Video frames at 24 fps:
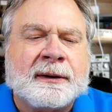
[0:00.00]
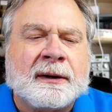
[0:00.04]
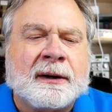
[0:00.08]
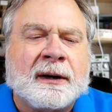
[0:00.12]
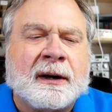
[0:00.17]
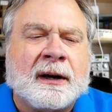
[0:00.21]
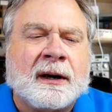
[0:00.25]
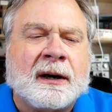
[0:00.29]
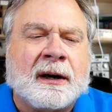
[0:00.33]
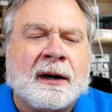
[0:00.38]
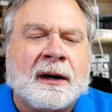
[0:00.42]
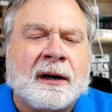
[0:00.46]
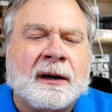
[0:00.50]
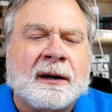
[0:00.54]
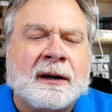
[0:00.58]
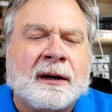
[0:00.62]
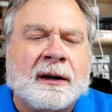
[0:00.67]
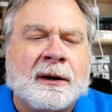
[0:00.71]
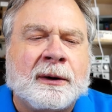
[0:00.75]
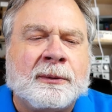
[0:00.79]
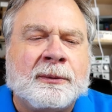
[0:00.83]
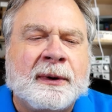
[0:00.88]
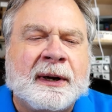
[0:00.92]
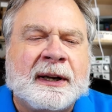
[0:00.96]

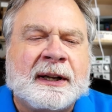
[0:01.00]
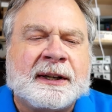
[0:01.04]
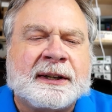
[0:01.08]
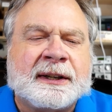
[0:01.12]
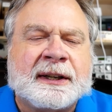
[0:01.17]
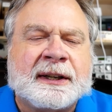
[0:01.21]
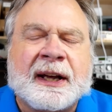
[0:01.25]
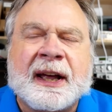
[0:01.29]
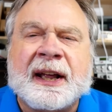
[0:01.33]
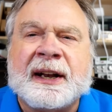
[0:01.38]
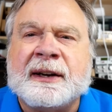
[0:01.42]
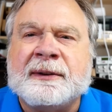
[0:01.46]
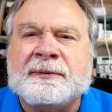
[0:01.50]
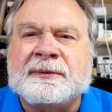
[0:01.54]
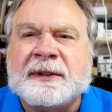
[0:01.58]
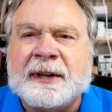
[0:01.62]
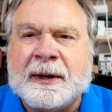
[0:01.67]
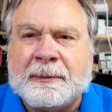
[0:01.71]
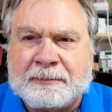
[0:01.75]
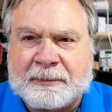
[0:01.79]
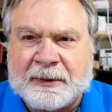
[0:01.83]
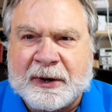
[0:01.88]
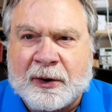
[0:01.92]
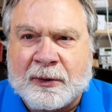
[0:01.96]
are really kind of
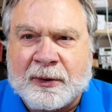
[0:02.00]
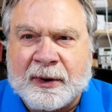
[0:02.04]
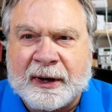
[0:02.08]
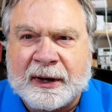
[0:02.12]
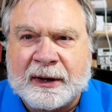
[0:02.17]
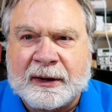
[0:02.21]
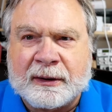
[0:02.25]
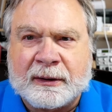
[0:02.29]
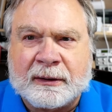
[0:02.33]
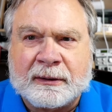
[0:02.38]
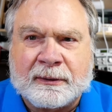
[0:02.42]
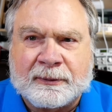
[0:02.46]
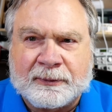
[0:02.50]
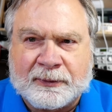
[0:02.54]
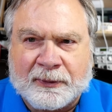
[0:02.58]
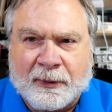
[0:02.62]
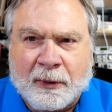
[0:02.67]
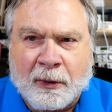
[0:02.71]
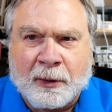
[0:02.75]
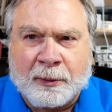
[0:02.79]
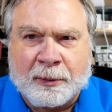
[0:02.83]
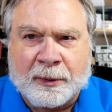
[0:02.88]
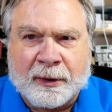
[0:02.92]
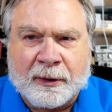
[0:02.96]
tiptoeing
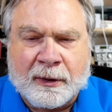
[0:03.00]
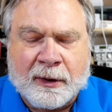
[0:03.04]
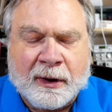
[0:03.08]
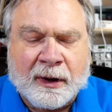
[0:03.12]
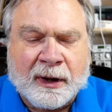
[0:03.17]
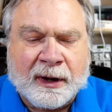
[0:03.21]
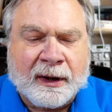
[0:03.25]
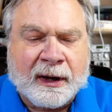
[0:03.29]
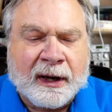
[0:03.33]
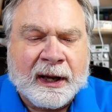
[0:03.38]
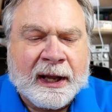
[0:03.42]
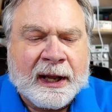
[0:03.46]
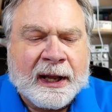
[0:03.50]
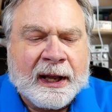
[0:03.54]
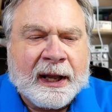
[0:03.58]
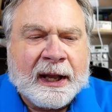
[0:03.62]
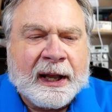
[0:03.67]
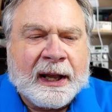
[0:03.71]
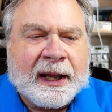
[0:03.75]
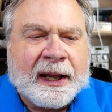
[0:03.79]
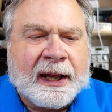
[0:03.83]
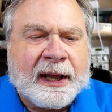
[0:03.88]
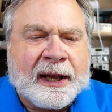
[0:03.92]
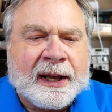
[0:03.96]
forward on
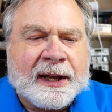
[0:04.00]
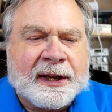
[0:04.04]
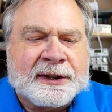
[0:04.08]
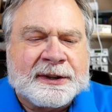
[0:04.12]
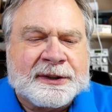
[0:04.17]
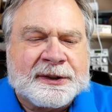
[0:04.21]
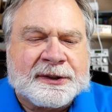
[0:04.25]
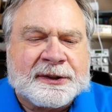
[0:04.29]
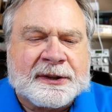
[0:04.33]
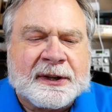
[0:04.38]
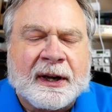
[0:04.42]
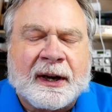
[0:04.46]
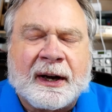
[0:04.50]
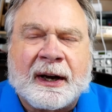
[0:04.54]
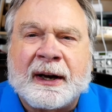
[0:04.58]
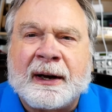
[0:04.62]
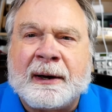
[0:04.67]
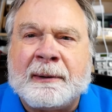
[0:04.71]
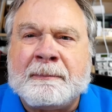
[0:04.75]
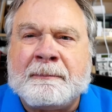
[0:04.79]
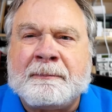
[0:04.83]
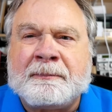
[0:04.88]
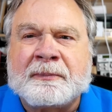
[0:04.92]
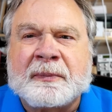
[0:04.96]
is
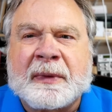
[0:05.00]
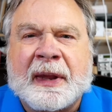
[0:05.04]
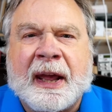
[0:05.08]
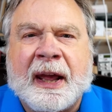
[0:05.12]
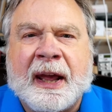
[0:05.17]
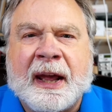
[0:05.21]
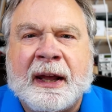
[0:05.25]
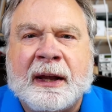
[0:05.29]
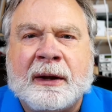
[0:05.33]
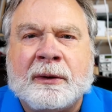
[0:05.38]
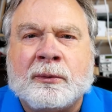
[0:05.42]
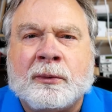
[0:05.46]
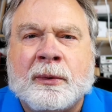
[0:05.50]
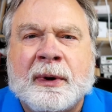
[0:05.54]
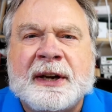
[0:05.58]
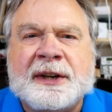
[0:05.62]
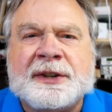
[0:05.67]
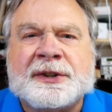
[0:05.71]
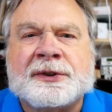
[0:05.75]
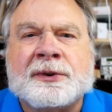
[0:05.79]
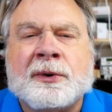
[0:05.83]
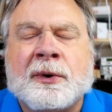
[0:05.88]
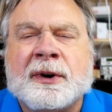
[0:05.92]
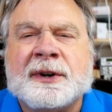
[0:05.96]
a
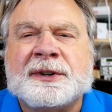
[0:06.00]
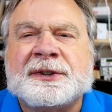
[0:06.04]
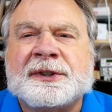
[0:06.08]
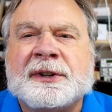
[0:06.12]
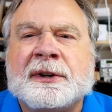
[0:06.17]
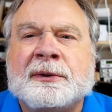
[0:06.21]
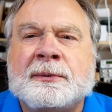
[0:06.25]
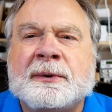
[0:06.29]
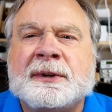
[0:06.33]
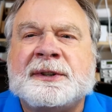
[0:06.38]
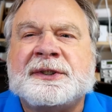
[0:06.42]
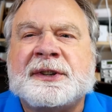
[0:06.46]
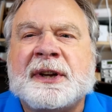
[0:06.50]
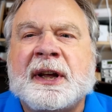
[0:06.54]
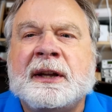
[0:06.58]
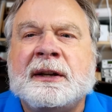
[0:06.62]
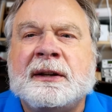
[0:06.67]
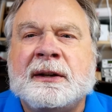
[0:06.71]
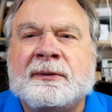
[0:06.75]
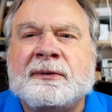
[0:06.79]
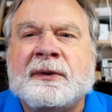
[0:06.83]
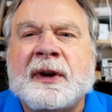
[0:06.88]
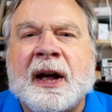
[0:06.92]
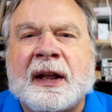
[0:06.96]
resource that would say,
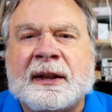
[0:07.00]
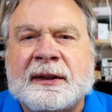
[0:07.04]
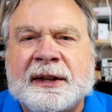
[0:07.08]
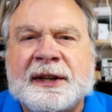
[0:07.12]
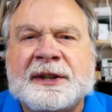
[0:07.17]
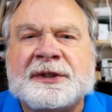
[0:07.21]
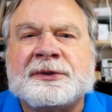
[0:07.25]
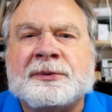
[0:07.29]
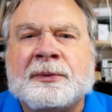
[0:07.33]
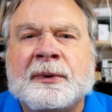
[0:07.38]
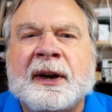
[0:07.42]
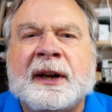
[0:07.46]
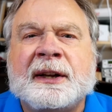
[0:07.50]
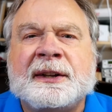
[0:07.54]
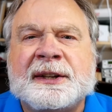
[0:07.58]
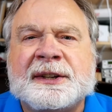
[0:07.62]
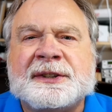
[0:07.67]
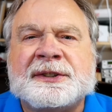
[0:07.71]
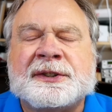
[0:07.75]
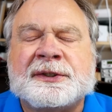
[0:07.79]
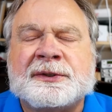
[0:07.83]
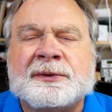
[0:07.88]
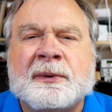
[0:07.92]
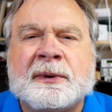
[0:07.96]
you've got this rig,
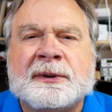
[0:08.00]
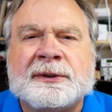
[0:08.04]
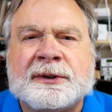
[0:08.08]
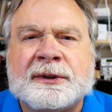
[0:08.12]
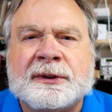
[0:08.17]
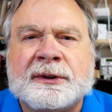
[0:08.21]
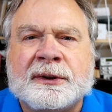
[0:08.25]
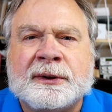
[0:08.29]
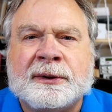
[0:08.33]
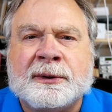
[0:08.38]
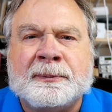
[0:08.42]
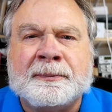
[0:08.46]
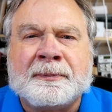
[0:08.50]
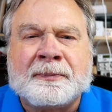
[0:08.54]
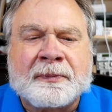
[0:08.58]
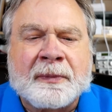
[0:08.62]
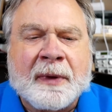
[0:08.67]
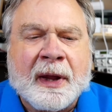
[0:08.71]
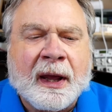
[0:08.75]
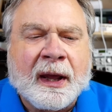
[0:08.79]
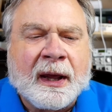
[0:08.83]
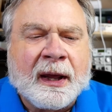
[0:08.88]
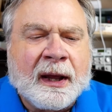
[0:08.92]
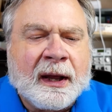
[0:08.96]
this is what you do.
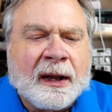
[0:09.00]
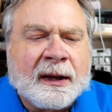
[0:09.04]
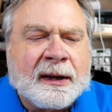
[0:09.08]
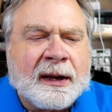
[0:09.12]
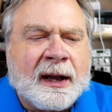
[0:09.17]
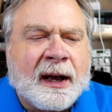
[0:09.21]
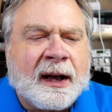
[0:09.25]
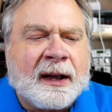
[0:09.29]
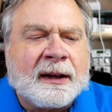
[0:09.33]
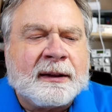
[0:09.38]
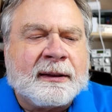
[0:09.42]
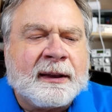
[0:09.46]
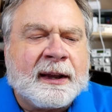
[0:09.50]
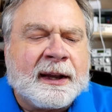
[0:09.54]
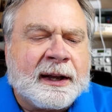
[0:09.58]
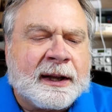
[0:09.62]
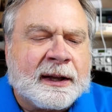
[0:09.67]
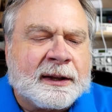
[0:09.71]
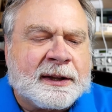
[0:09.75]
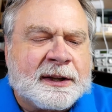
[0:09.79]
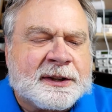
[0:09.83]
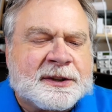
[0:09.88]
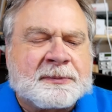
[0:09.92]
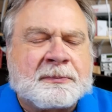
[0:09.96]
Now, I
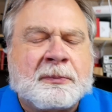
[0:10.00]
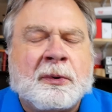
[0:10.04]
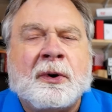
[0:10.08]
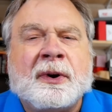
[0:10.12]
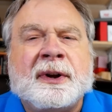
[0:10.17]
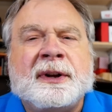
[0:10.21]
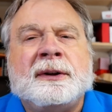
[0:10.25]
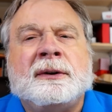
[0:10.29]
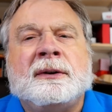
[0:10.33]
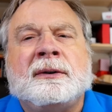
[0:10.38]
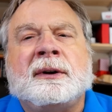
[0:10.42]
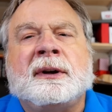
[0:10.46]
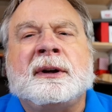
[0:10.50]
think at this point you